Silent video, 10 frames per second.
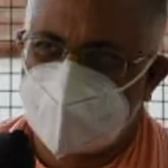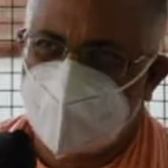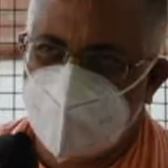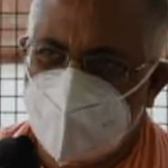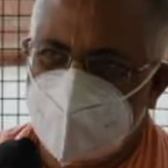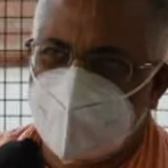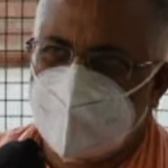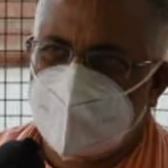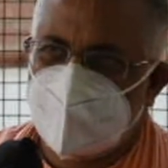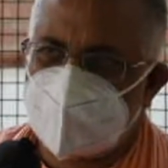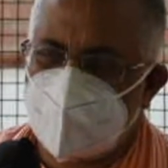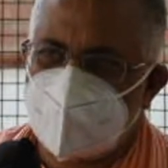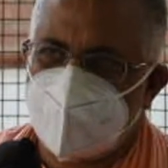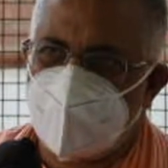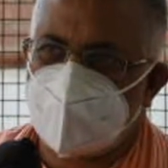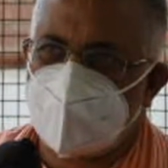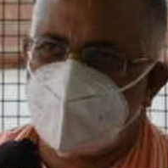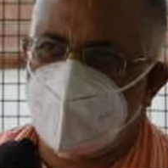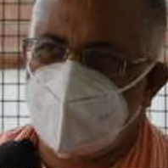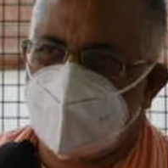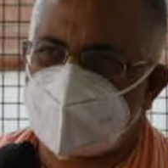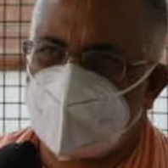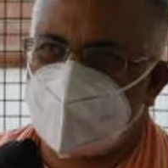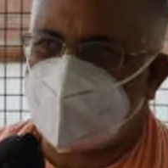Right? It's like the father calling the son